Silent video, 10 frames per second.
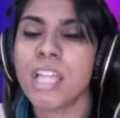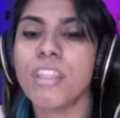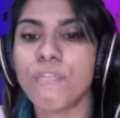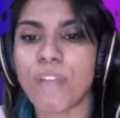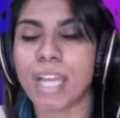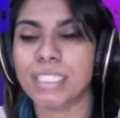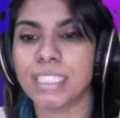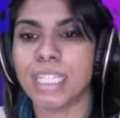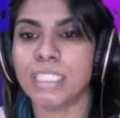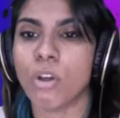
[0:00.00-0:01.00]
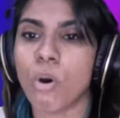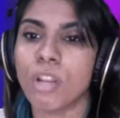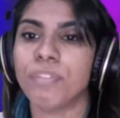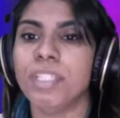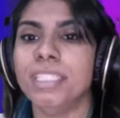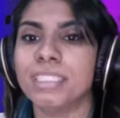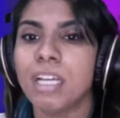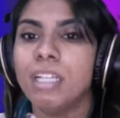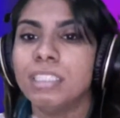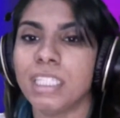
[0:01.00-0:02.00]
the fact that all of these
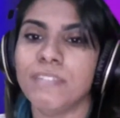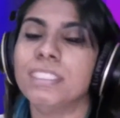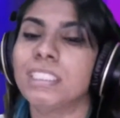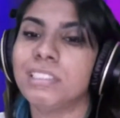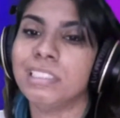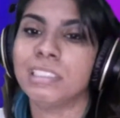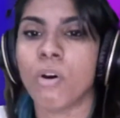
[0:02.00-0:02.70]
TV series